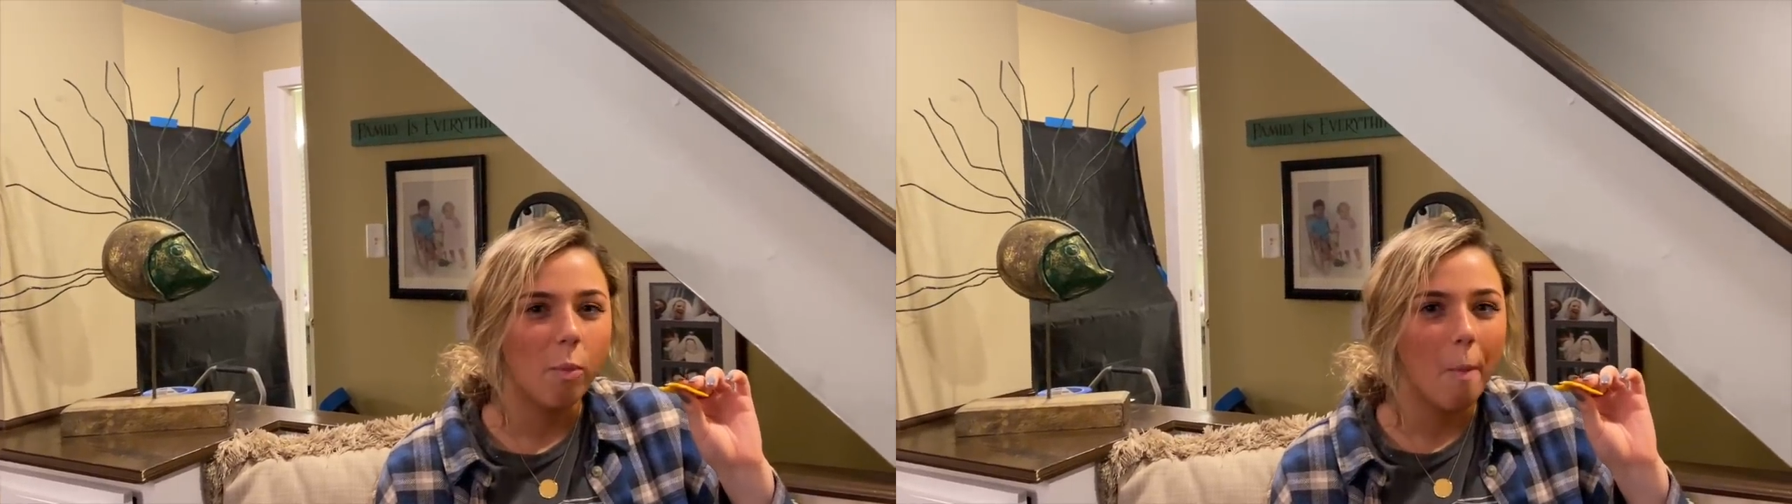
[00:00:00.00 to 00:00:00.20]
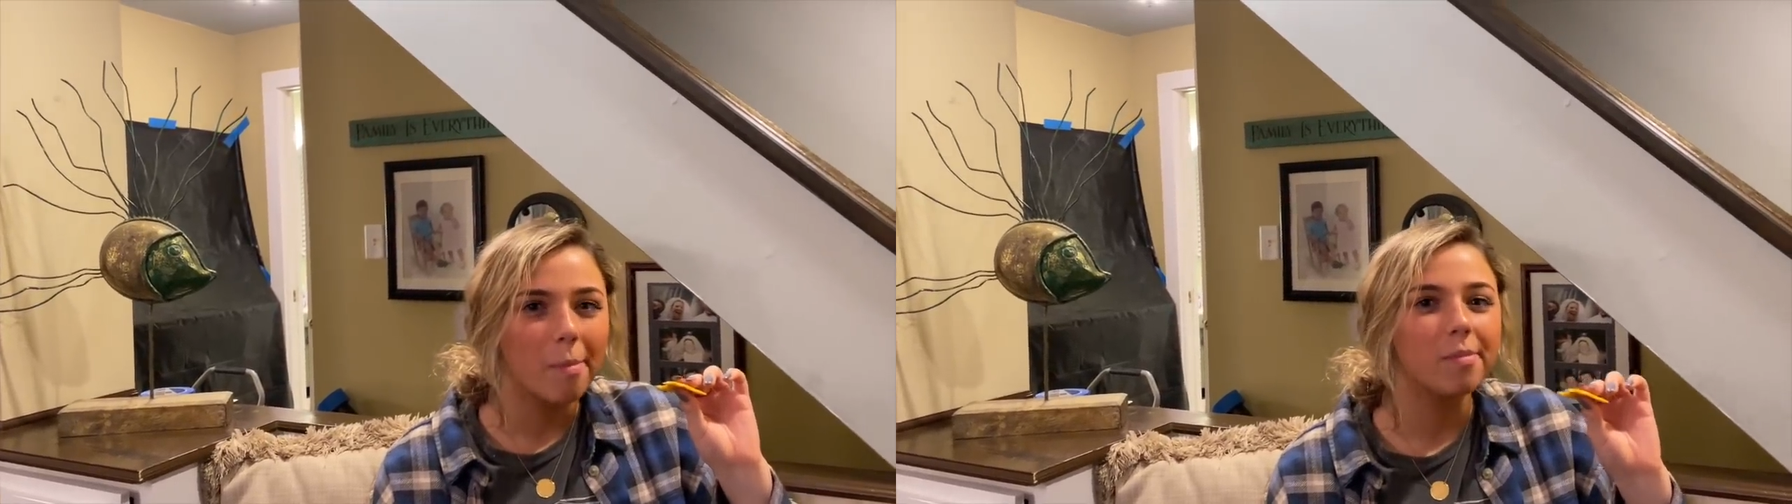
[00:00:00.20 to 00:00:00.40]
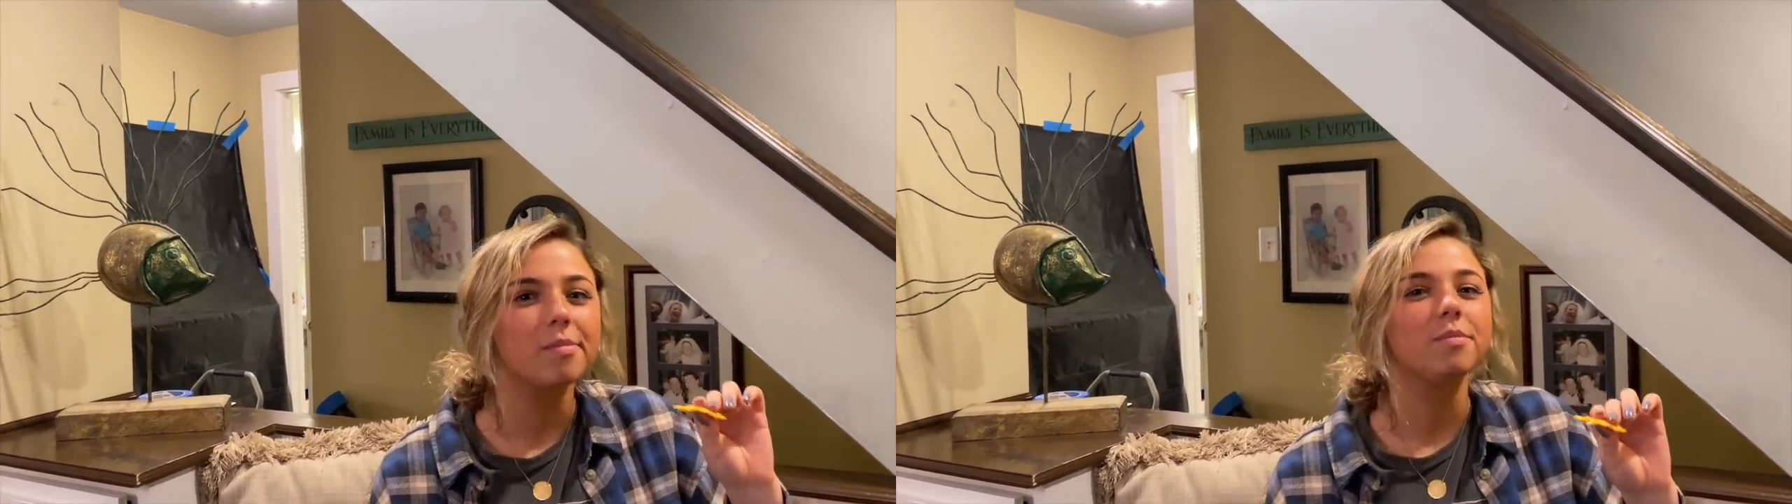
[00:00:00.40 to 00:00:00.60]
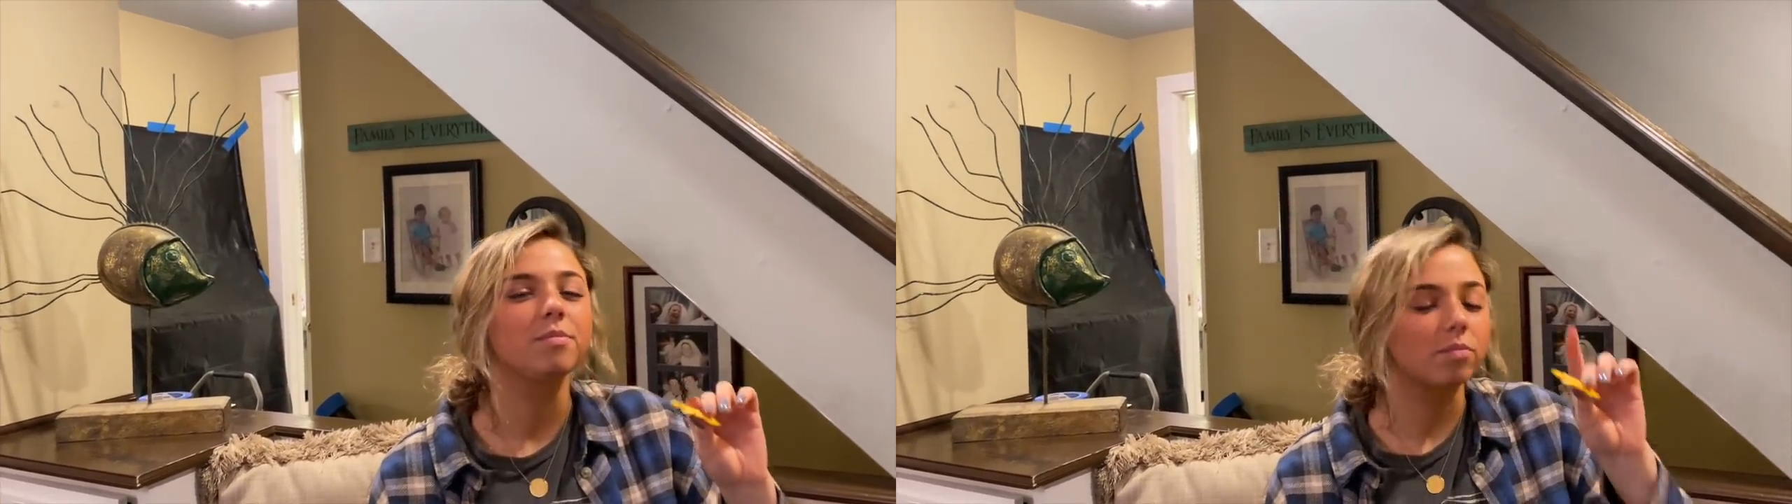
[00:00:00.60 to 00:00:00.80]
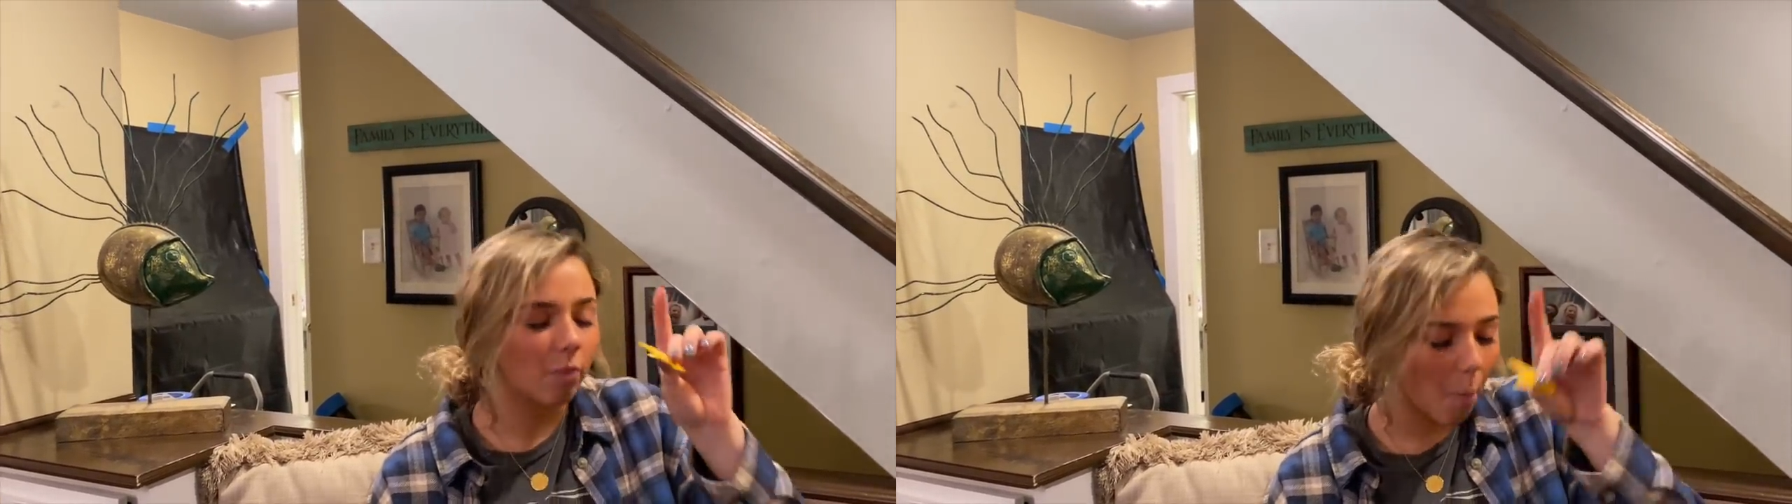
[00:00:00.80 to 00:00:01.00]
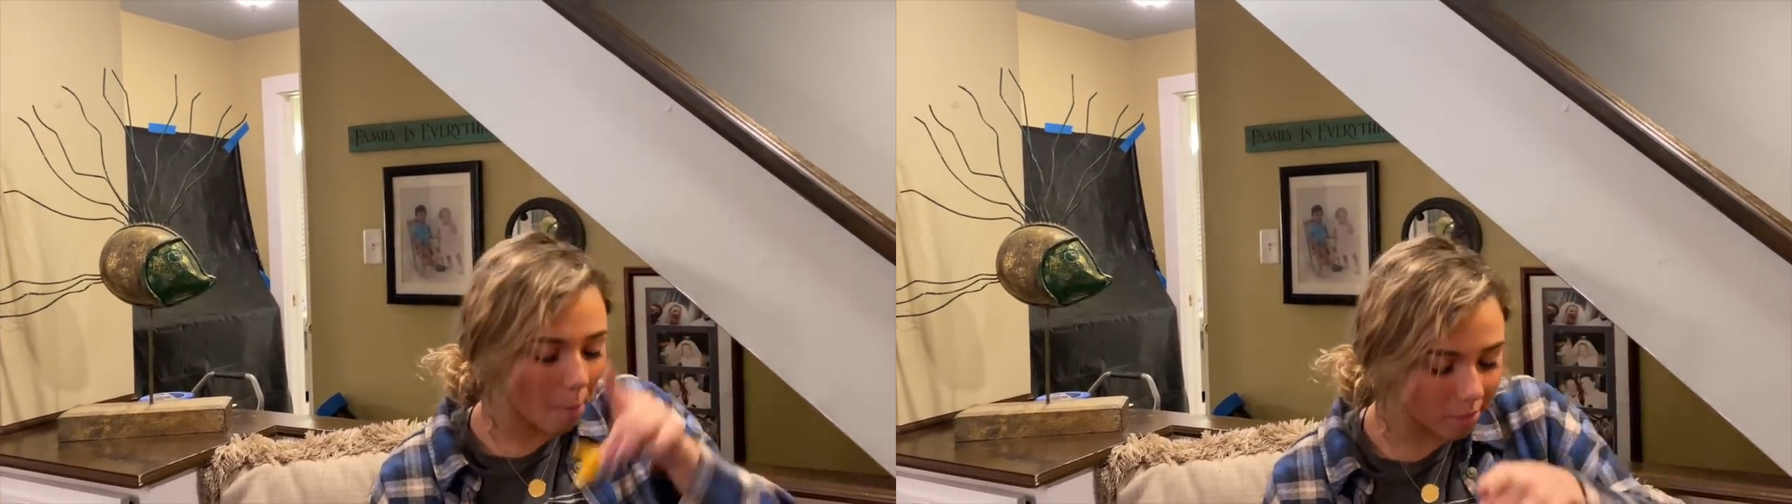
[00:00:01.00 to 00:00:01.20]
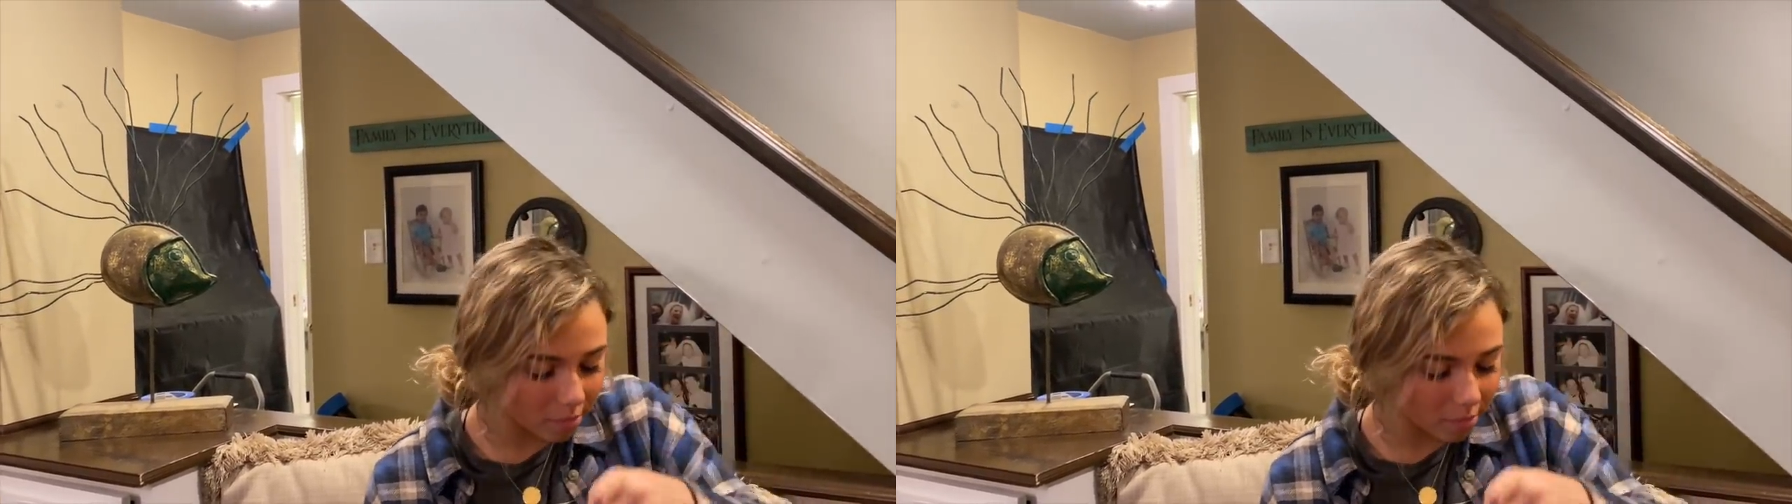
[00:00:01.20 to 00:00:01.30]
scampi over zoodles.